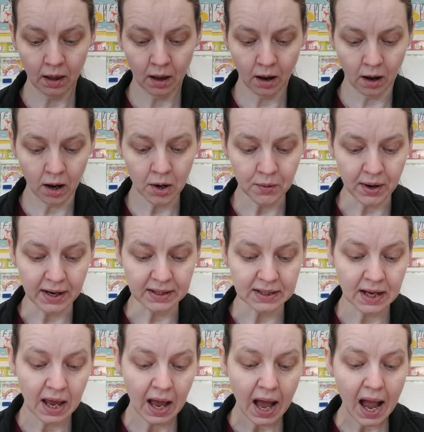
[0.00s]
All right,
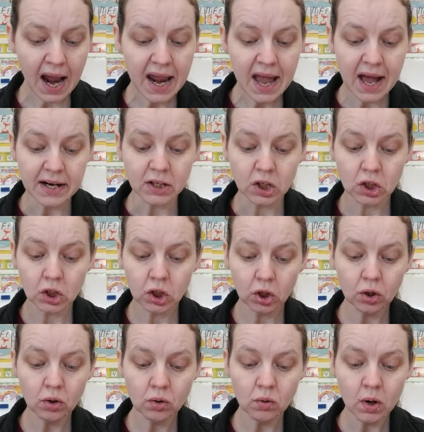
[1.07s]
I had
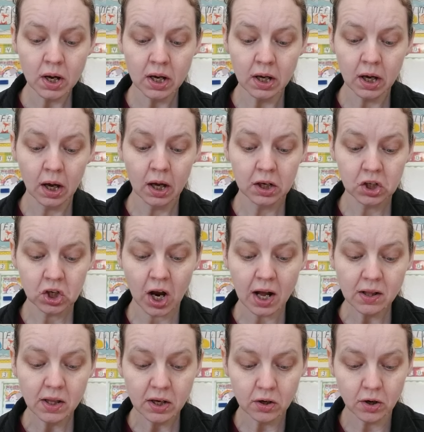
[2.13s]
2
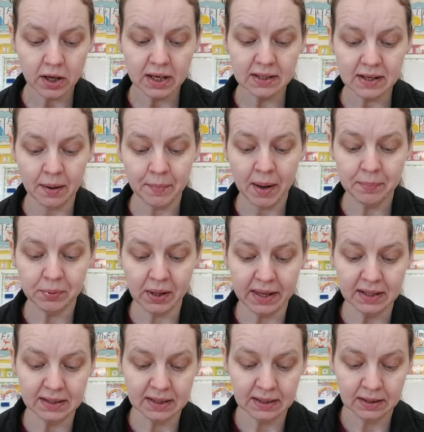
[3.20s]
chocolate cookies on my
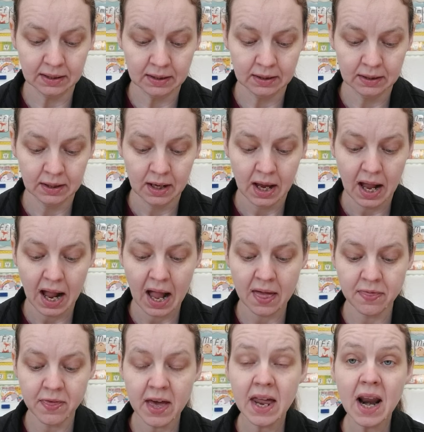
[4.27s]
plate,
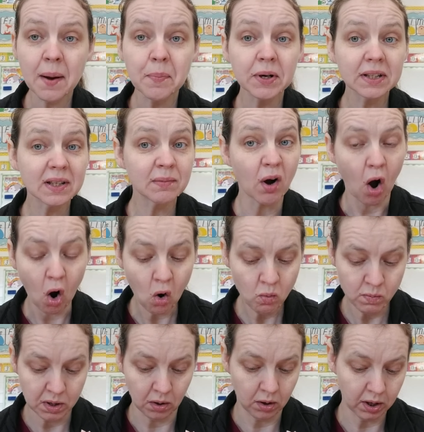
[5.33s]
and then I put some
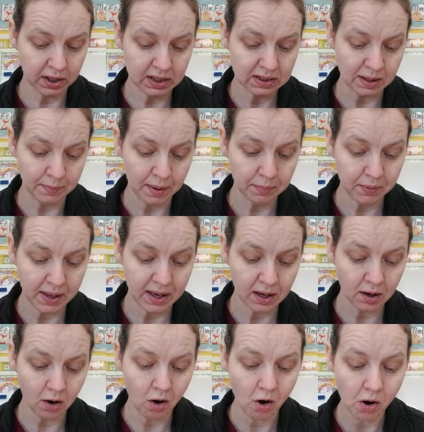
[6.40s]
oatmeal cookies on my plate.
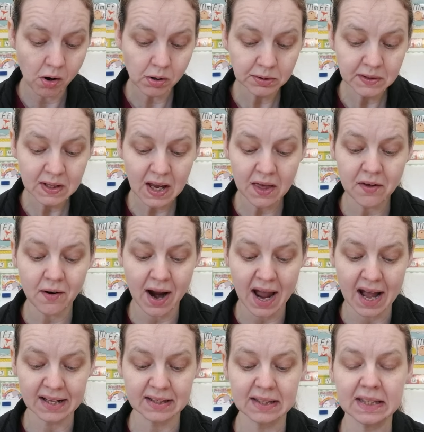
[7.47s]
All together, I
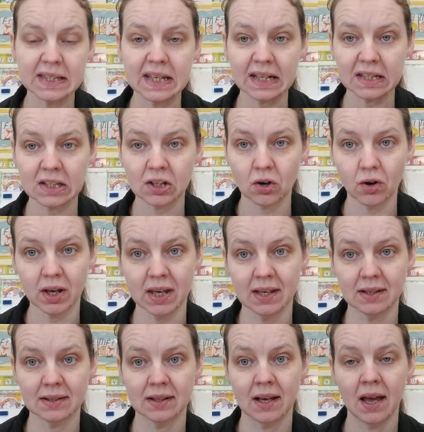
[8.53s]
had 6 cookies.